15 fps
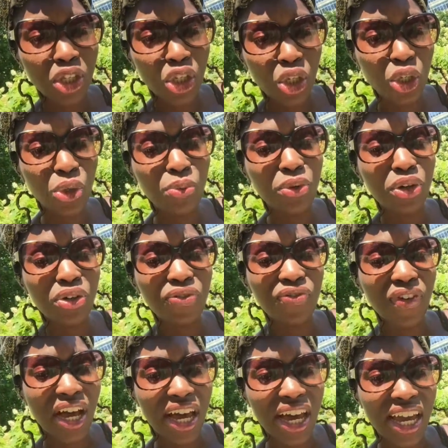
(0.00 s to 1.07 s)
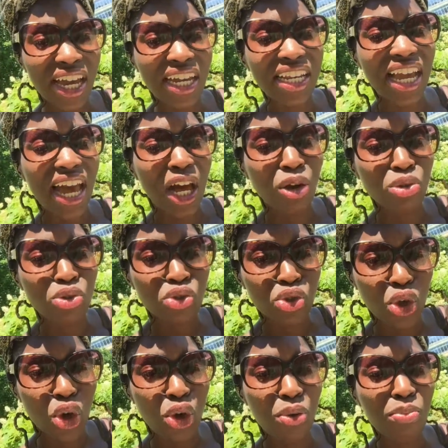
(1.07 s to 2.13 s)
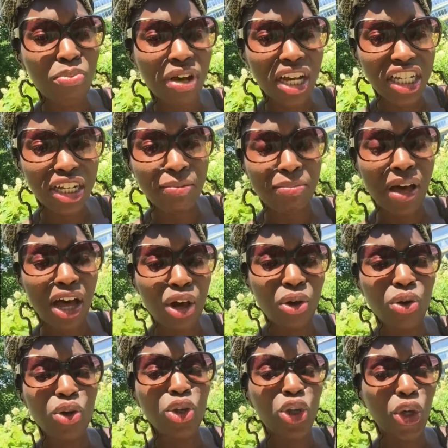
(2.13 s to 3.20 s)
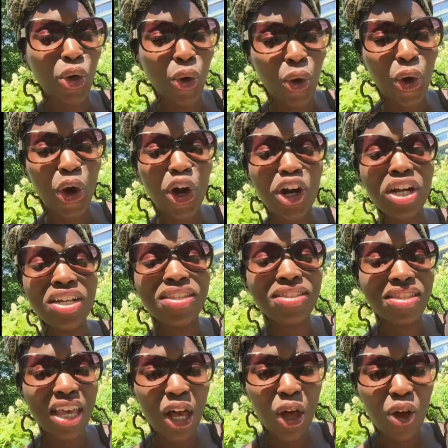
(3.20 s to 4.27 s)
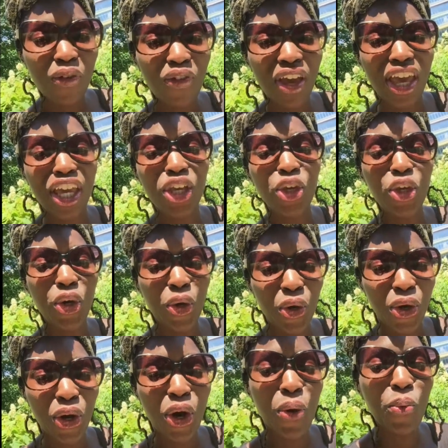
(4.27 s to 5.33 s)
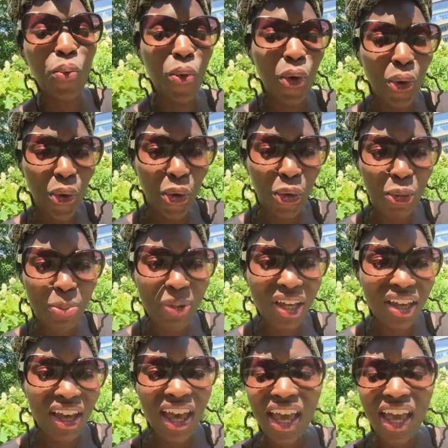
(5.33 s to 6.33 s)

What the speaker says: you will find out so much about yourself and your womb